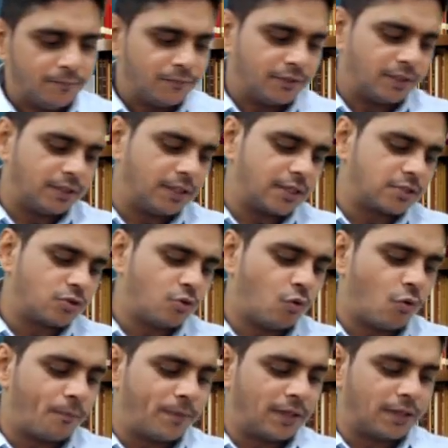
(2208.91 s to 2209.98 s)
Here there is no
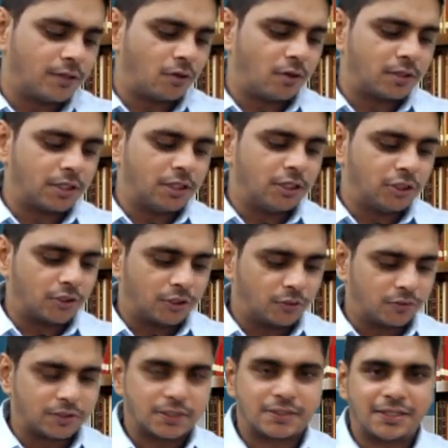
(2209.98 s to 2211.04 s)
opinion on guilt or
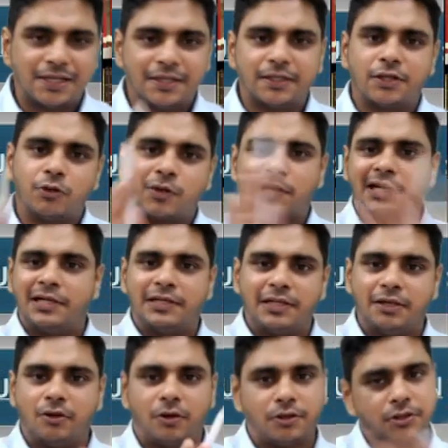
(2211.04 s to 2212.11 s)
innocence. Either you are guilty
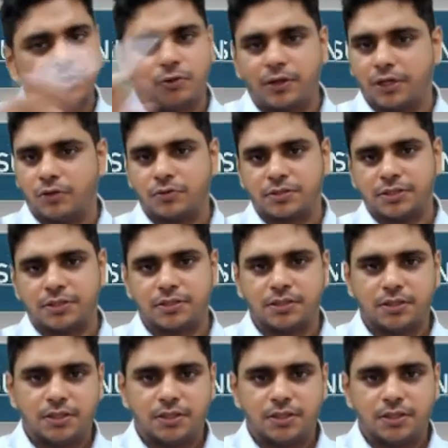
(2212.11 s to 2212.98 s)
or either you are innocent.